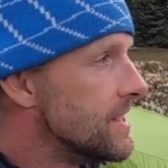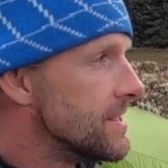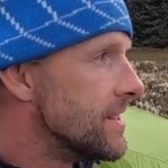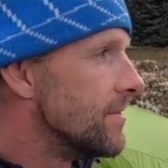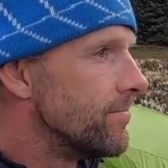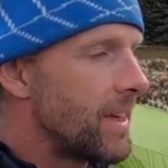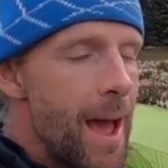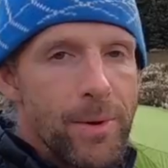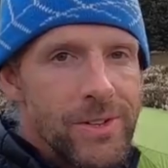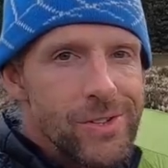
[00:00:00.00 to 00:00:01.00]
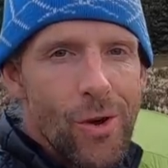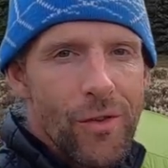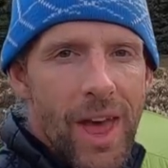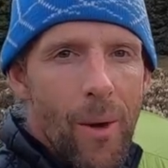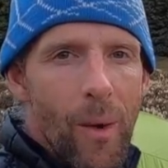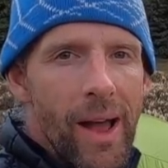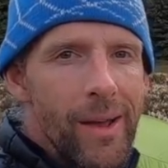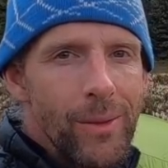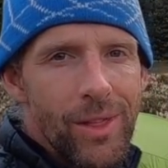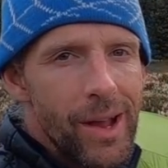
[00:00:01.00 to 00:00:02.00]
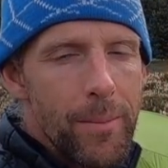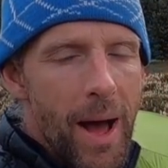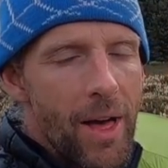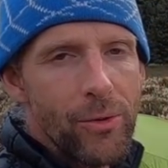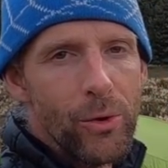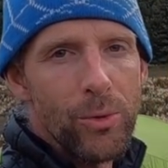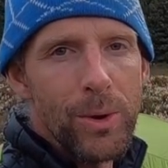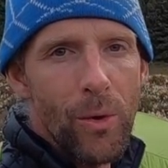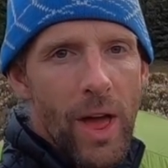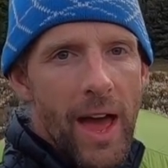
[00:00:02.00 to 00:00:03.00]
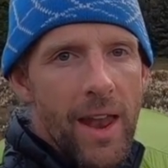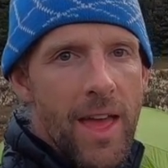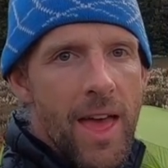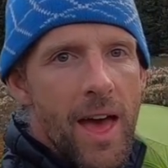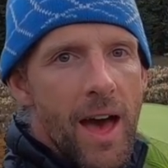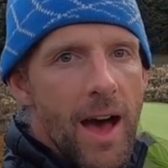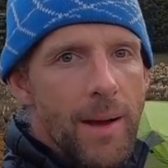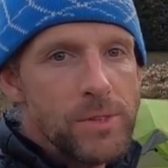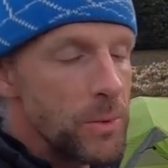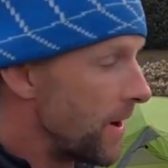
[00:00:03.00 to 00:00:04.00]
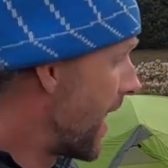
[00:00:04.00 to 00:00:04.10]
There's a cabin just over that way with like a bathroom and all that. So